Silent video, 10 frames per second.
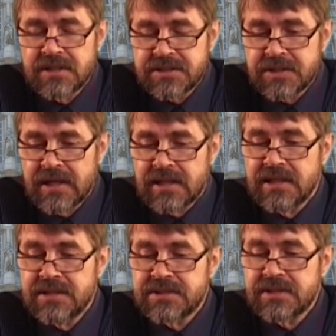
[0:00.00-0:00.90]
so at
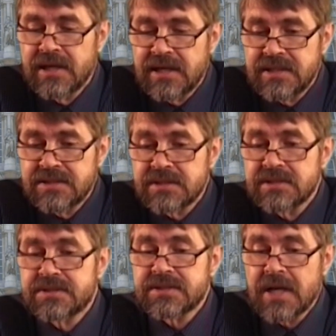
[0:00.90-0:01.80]
least there is
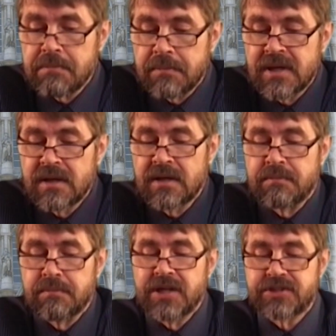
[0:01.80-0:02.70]
some
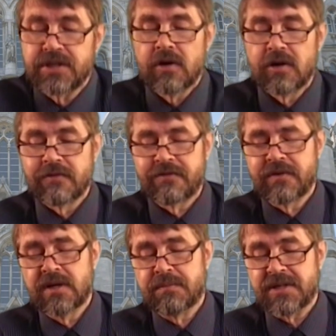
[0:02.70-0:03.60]
measure of
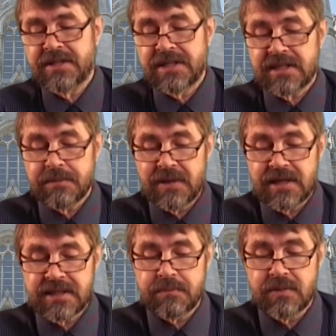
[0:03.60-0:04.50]

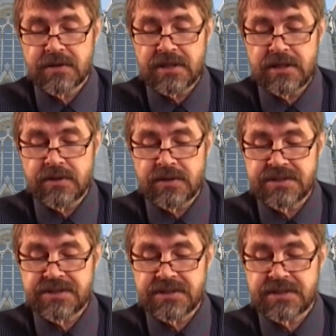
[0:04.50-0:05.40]
predictability built into
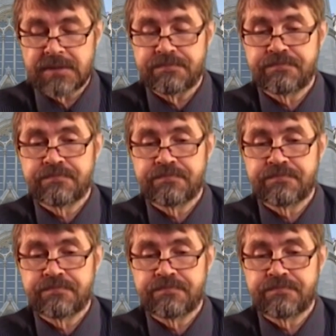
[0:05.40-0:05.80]
the system.